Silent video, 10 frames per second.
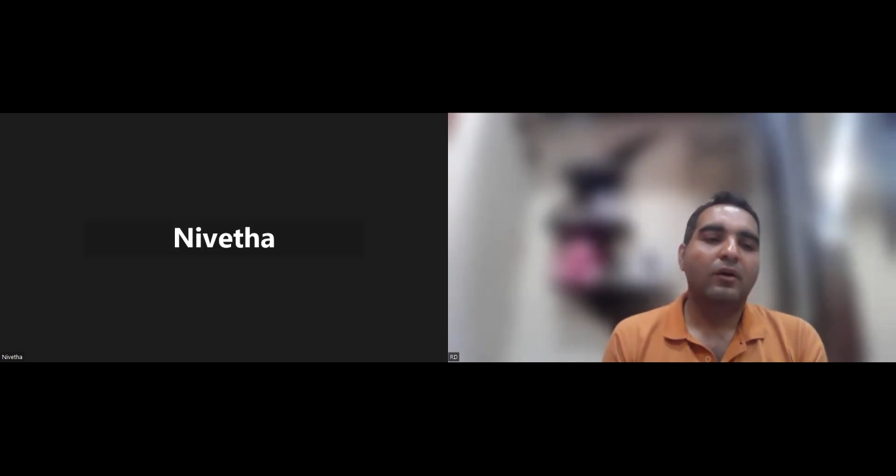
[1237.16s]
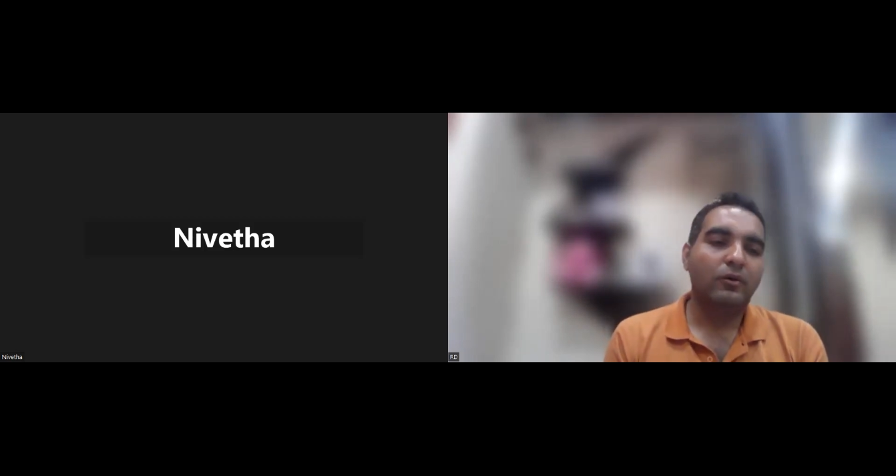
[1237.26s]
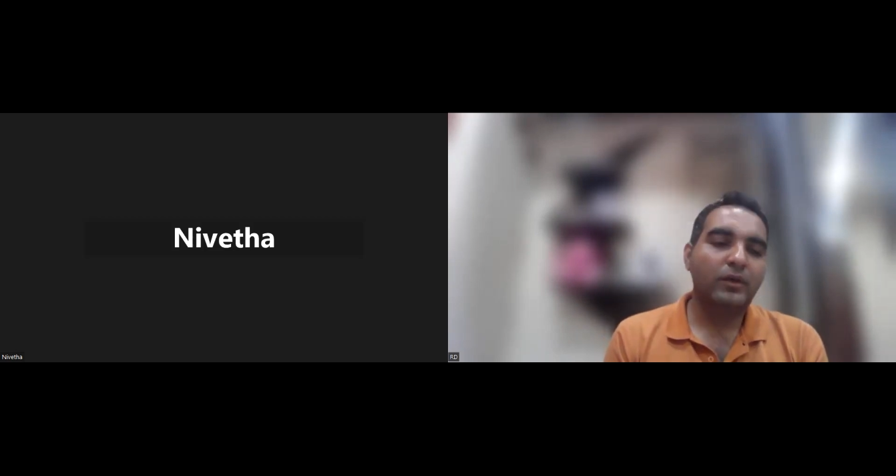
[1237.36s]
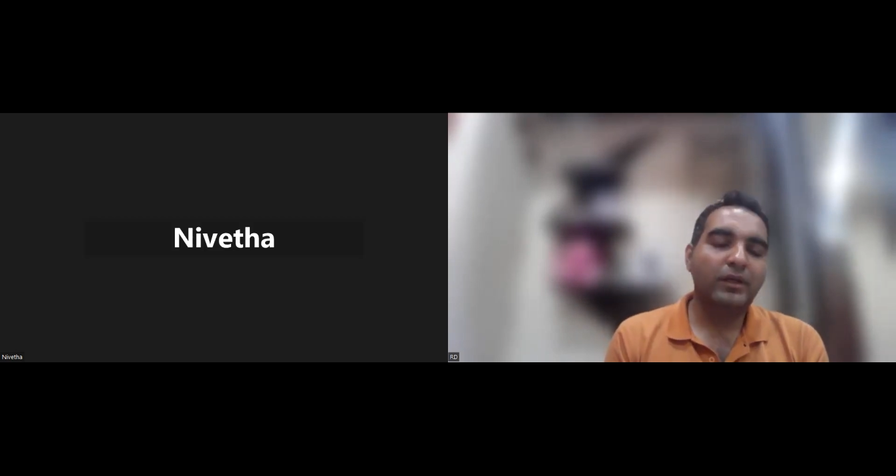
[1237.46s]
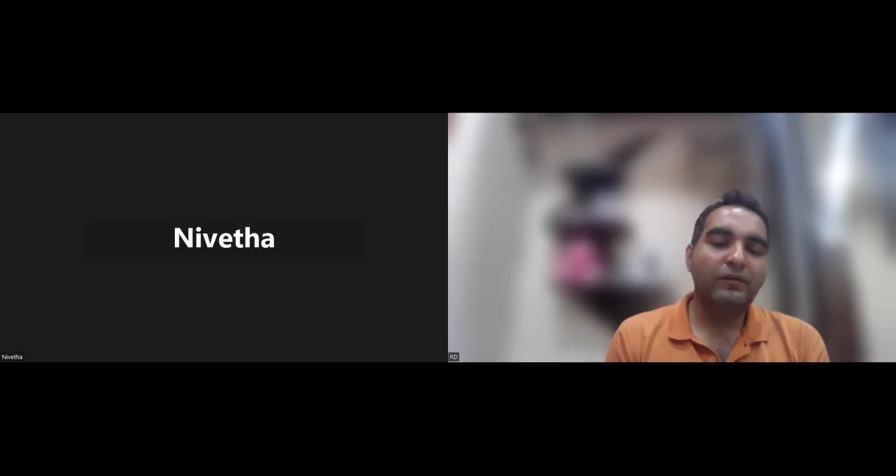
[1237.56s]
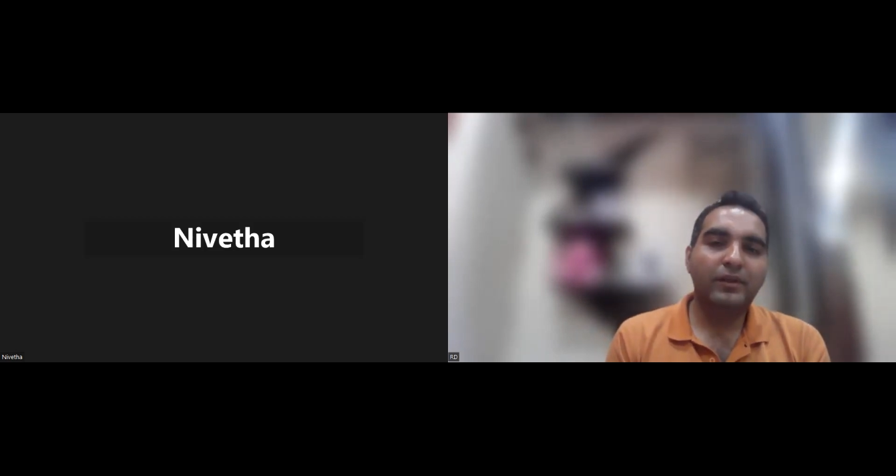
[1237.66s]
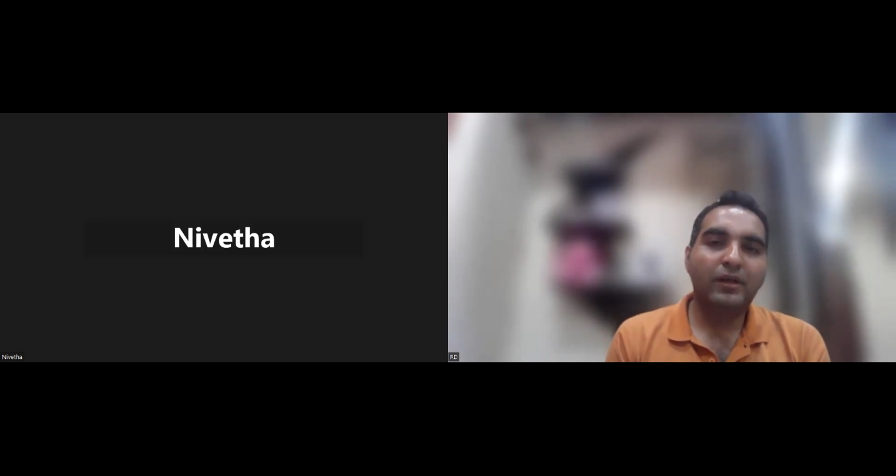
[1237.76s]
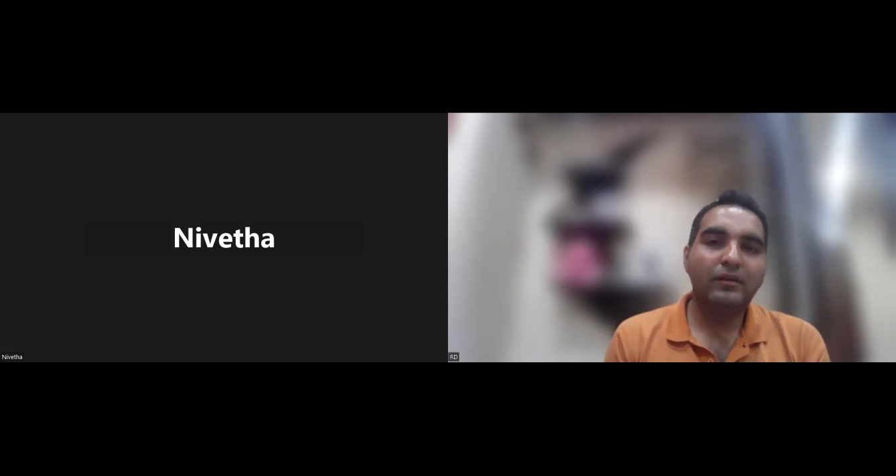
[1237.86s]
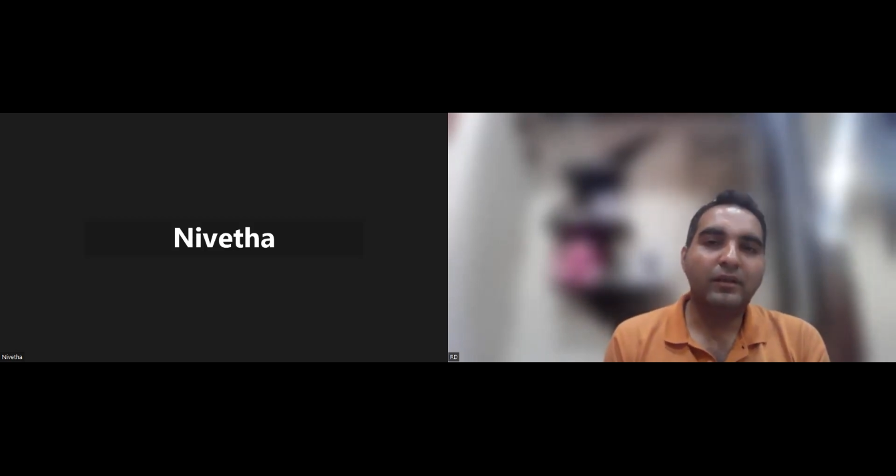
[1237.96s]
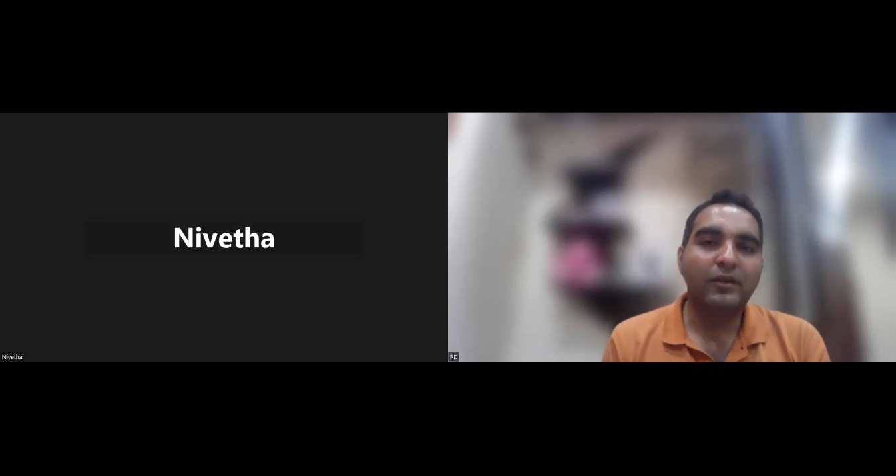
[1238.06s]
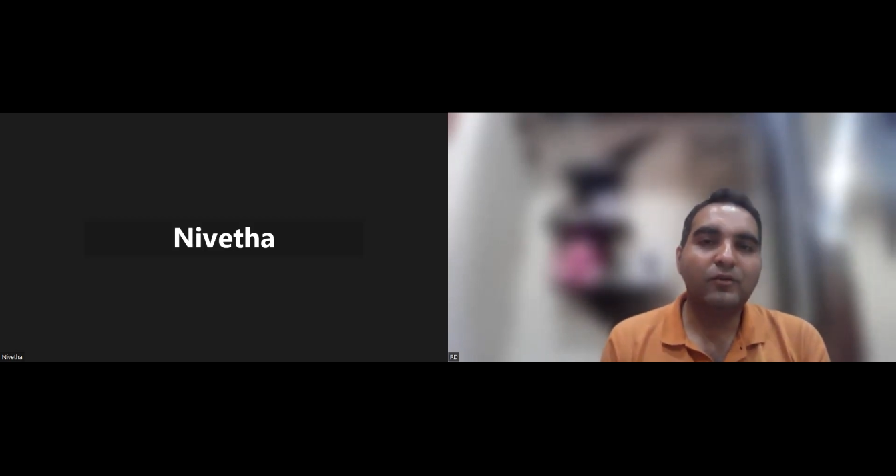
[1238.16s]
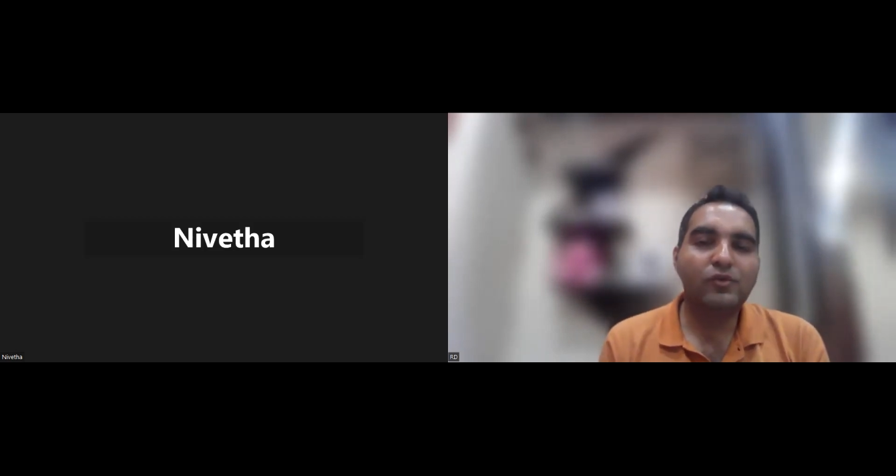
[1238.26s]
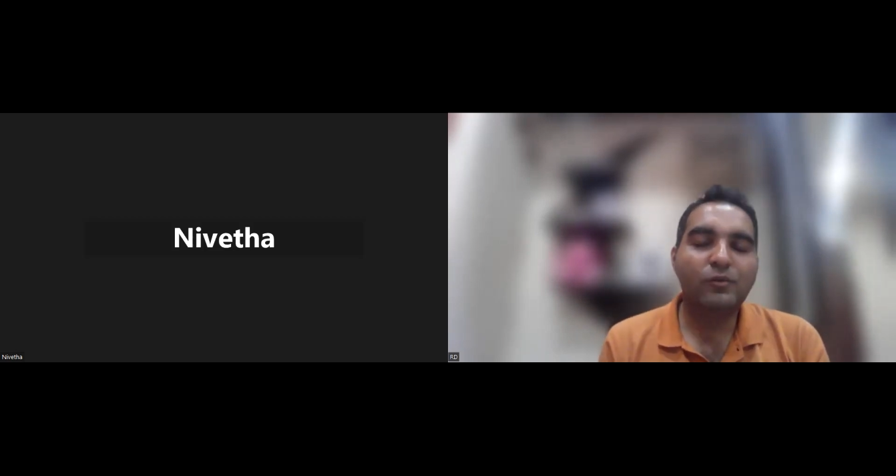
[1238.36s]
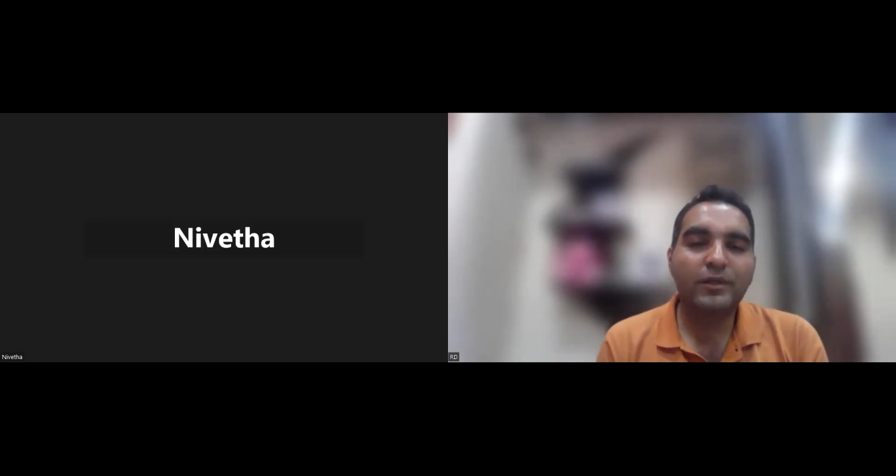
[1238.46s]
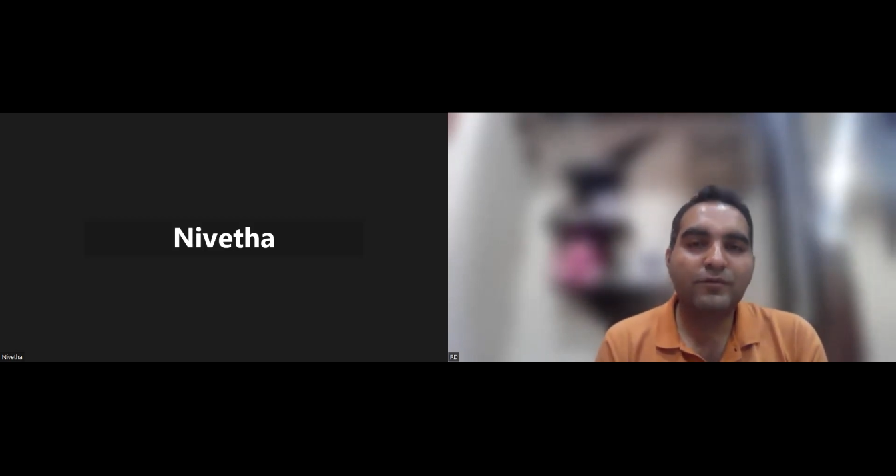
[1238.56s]
Okay, Niveta, thank you
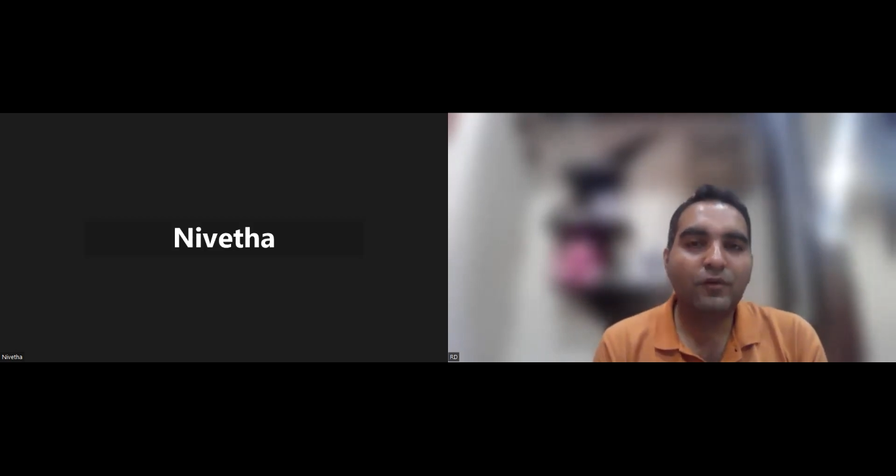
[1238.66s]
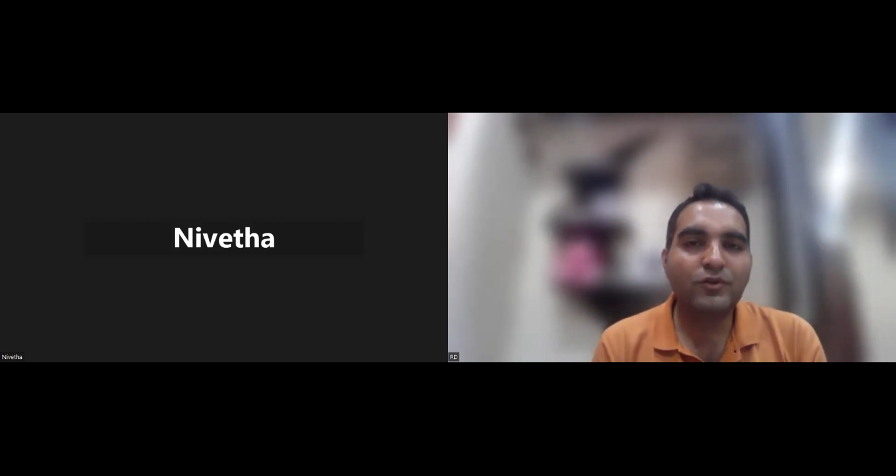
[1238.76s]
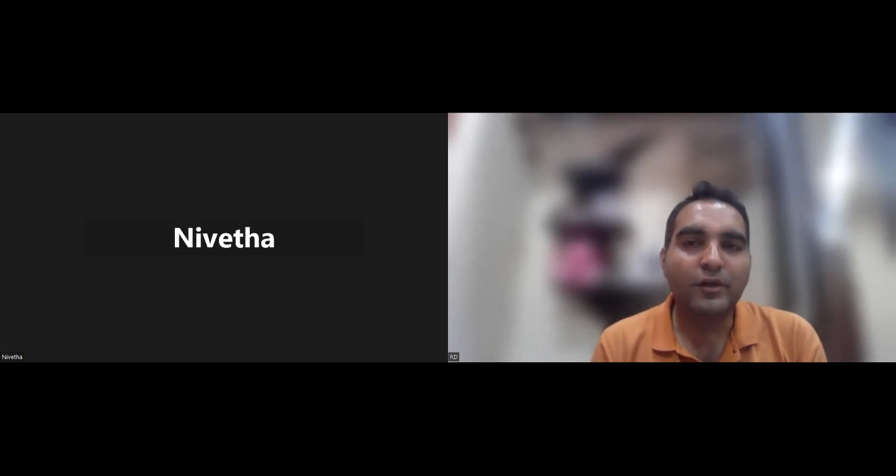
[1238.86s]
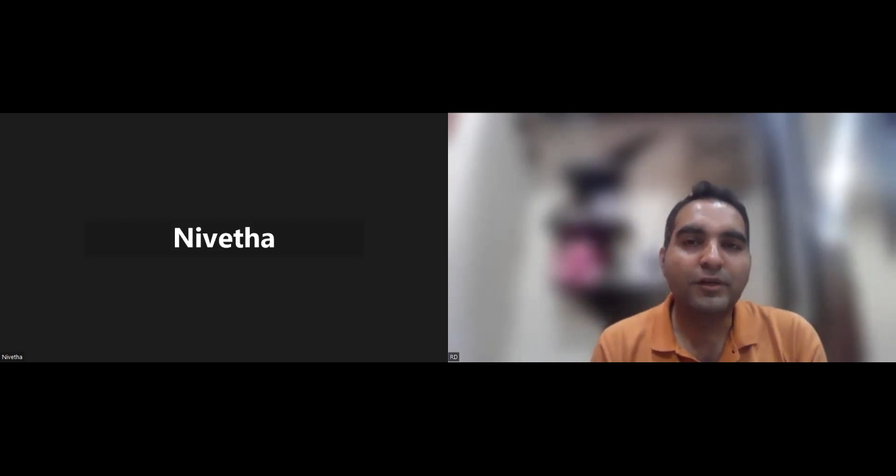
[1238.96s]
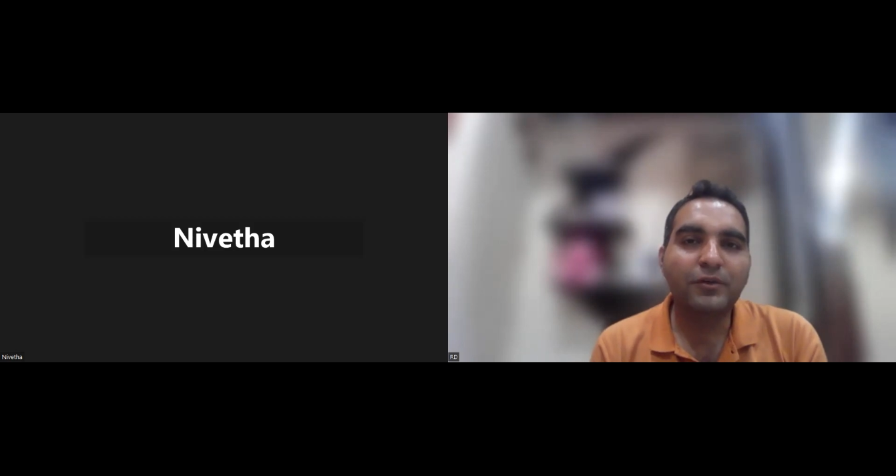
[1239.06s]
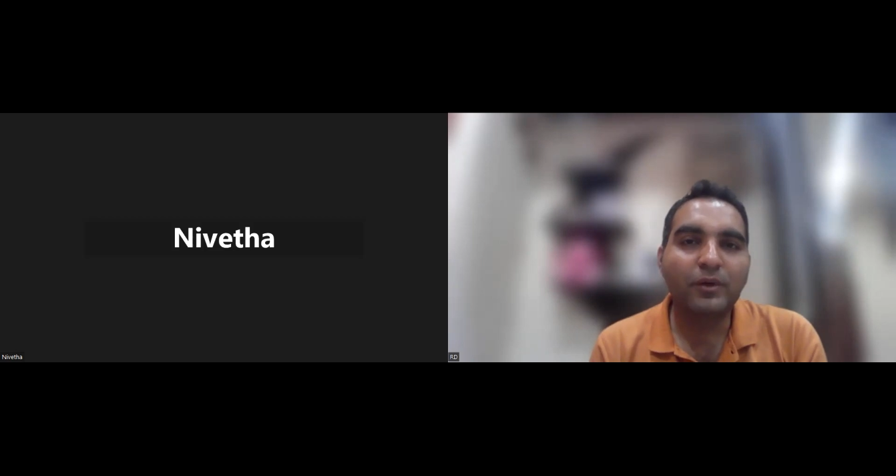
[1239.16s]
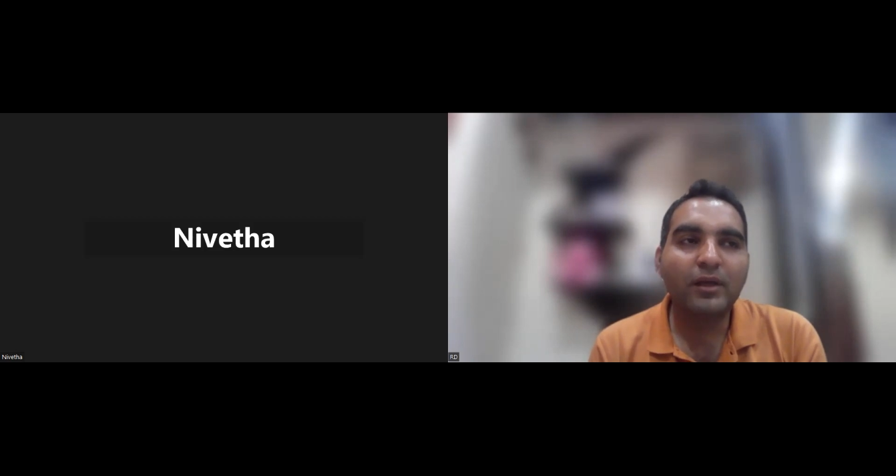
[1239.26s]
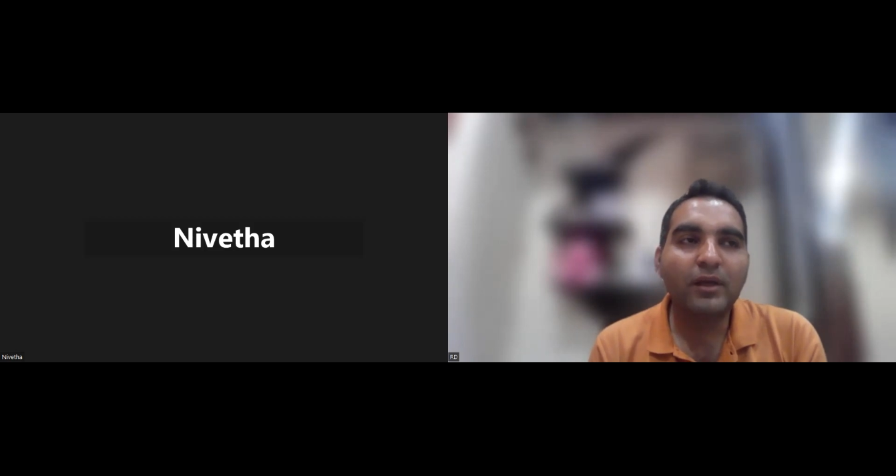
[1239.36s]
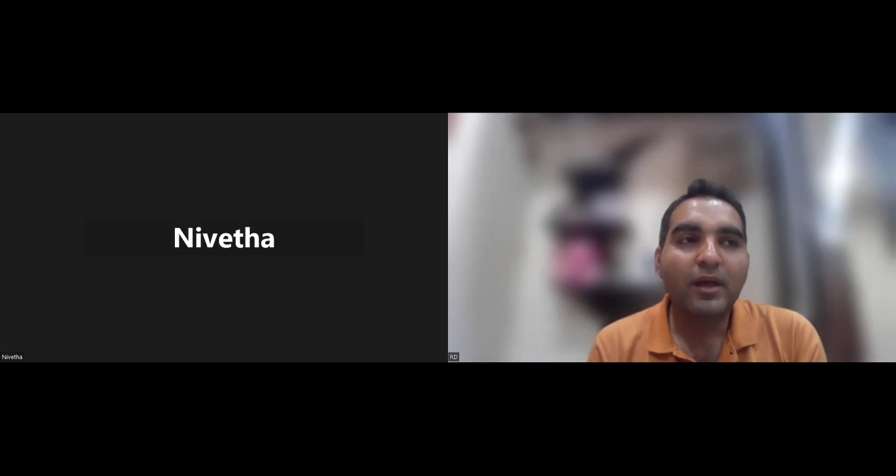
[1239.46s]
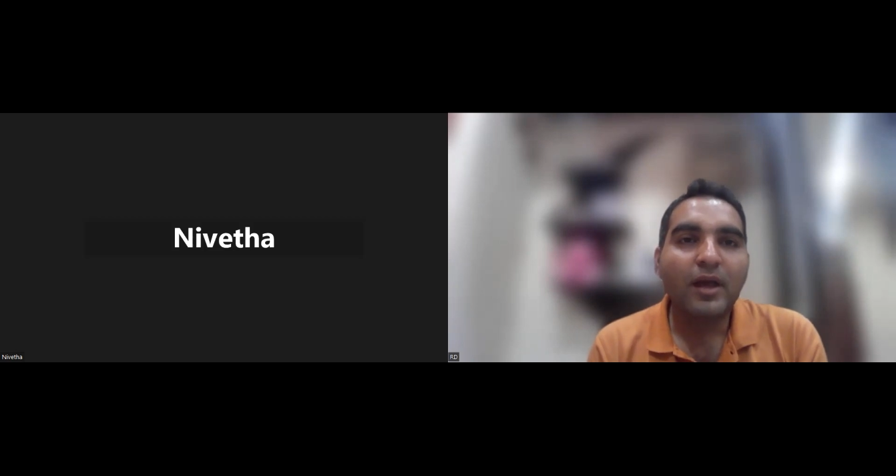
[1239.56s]
so much for joining today